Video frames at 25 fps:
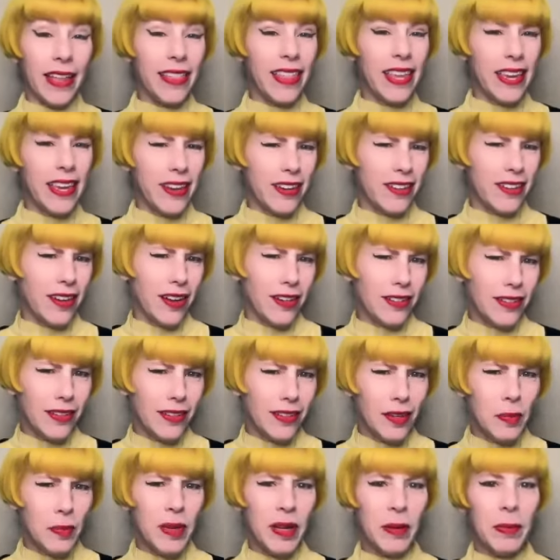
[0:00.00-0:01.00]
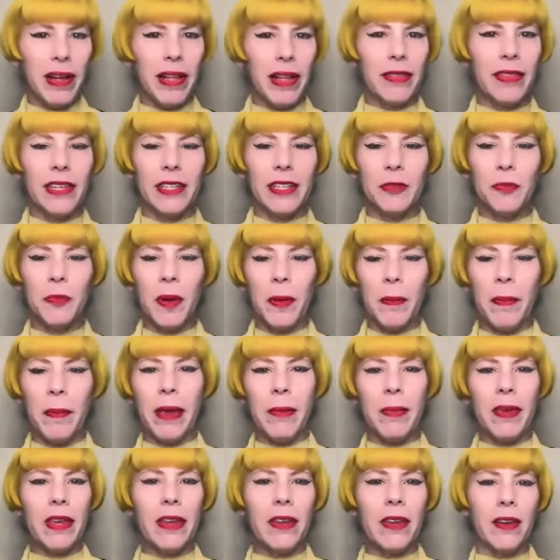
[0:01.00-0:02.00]
I think you talked a little bit about this, but
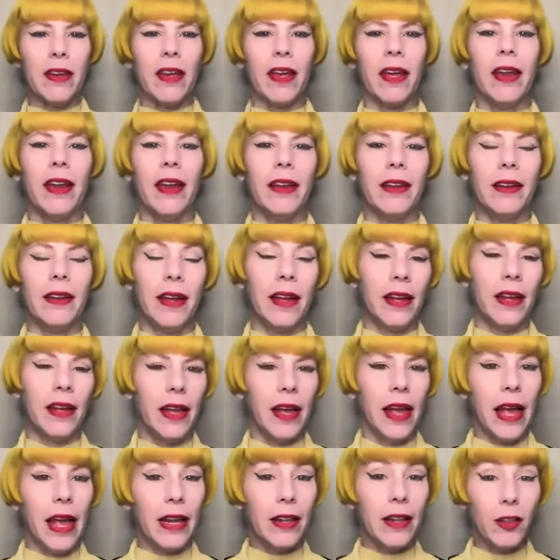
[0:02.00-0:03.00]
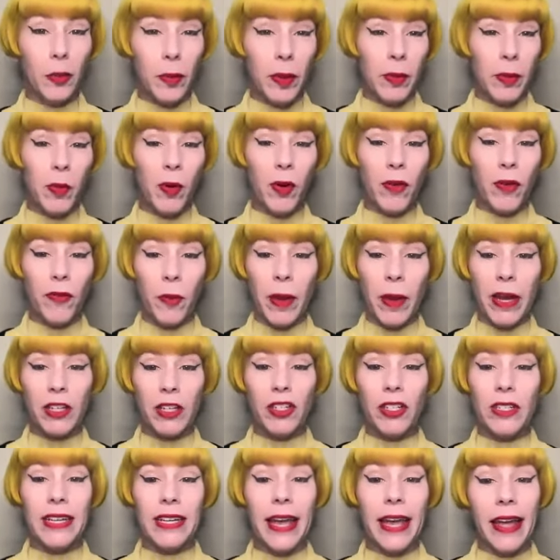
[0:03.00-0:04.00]
maybe you can add a little bit more information.